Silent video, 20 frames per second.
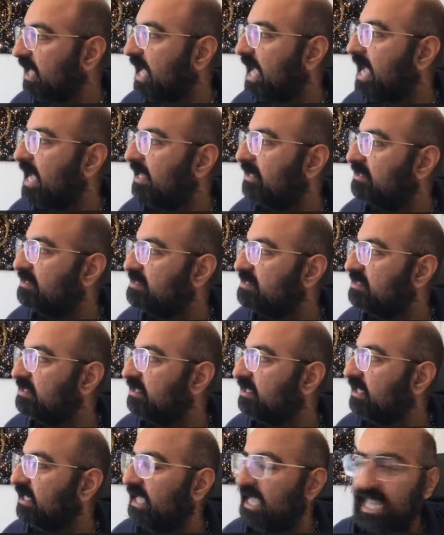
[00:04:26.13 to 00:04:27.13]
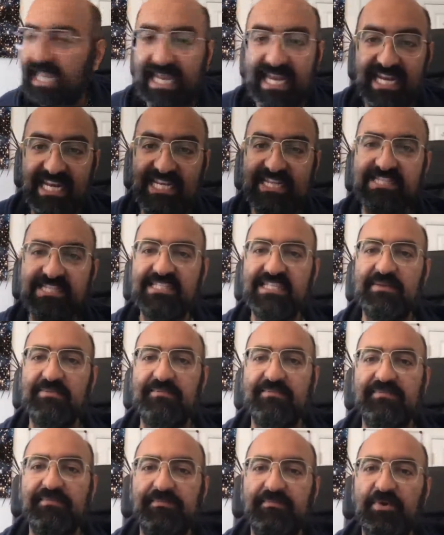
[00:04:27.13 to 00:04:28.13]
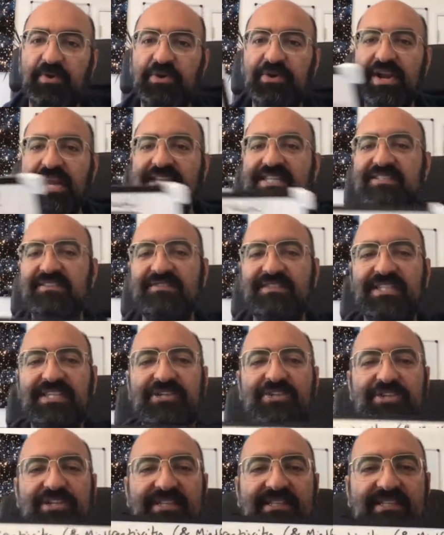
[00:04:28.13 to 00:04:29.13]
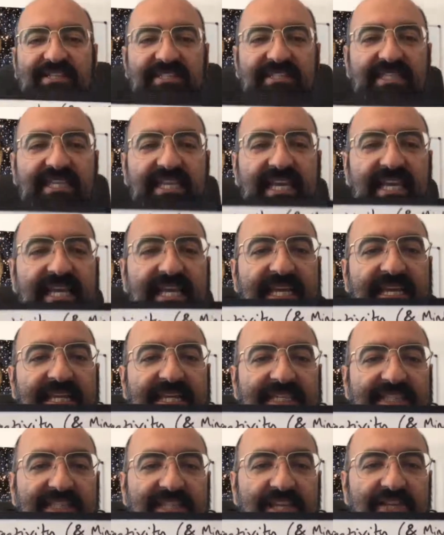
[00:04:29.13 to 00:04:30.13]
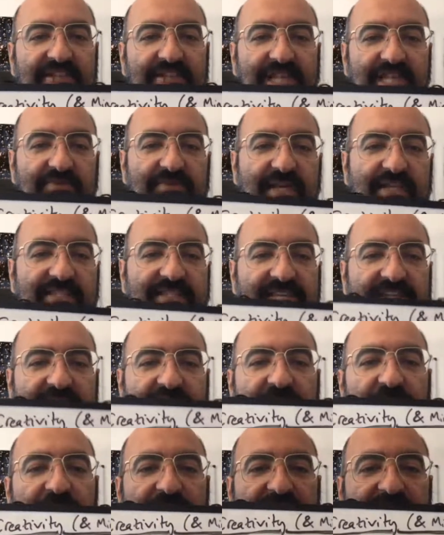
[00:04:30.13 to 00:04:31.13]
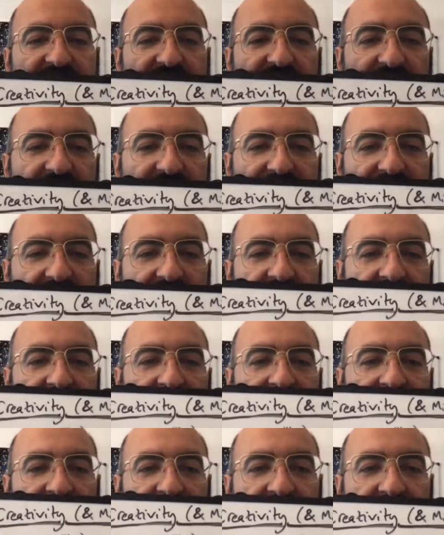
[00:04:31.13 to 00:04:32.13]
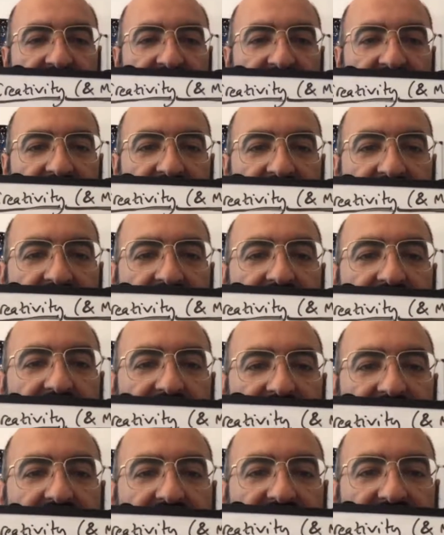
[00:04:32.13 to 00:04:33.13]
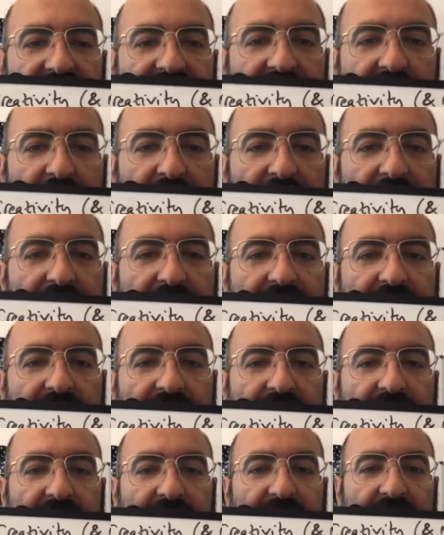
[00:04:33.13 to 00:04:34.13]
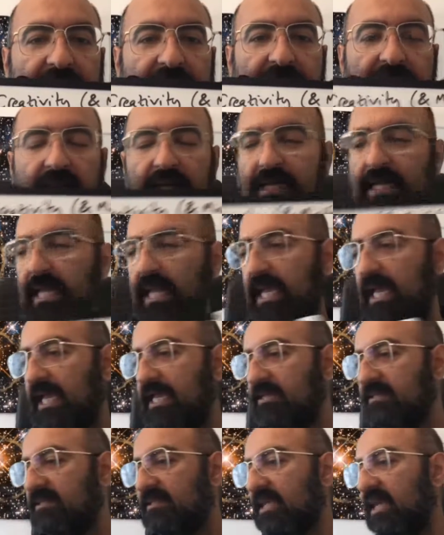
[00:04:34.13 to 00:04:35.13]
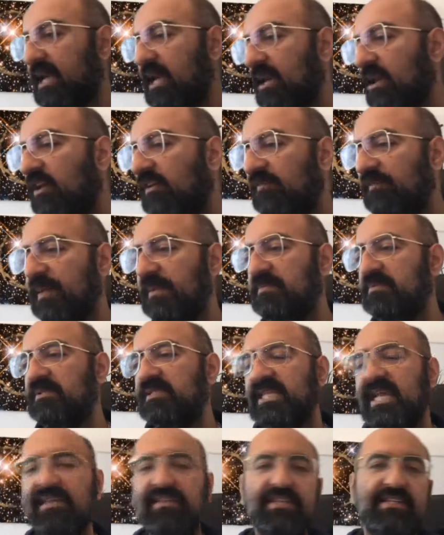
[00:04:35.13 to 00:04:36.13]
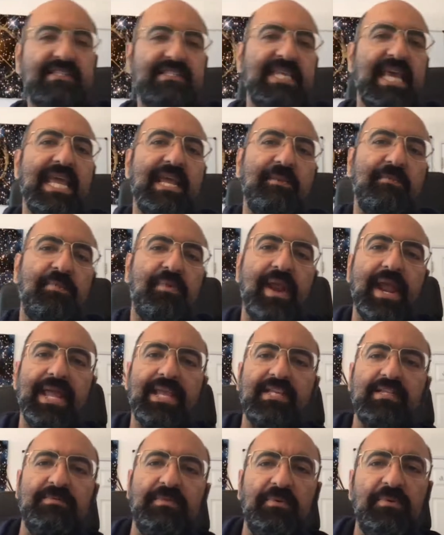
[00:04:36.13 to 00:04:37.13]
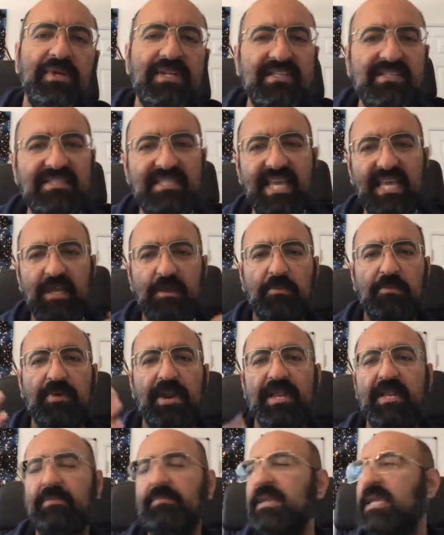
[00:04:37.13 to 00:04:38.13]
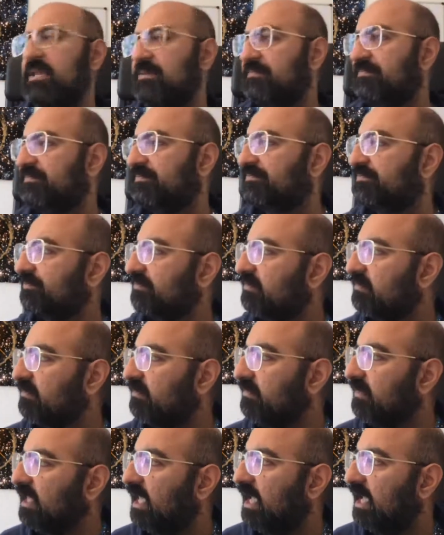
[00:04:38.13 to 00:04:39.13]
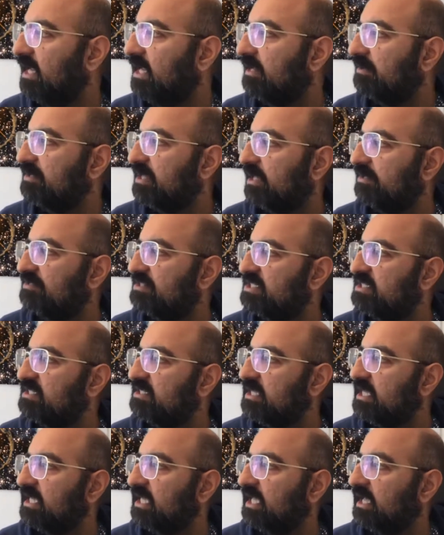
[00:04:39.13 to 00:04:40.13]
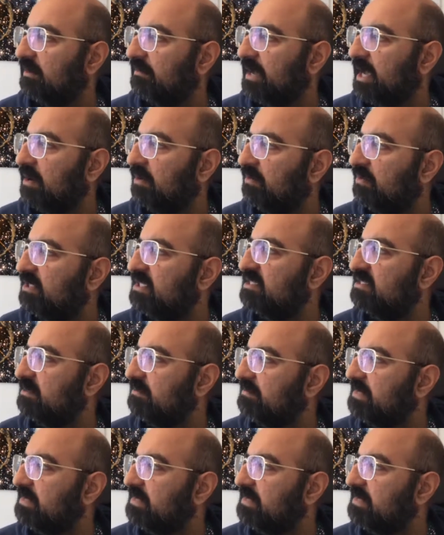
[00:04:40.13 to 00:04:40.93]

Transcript: and it could lead to some more creative solutions. So that's why I say small silly. Second tip is, a lot of people say this, take breaks, but what does take a break mean? And I was just thinking about, what does it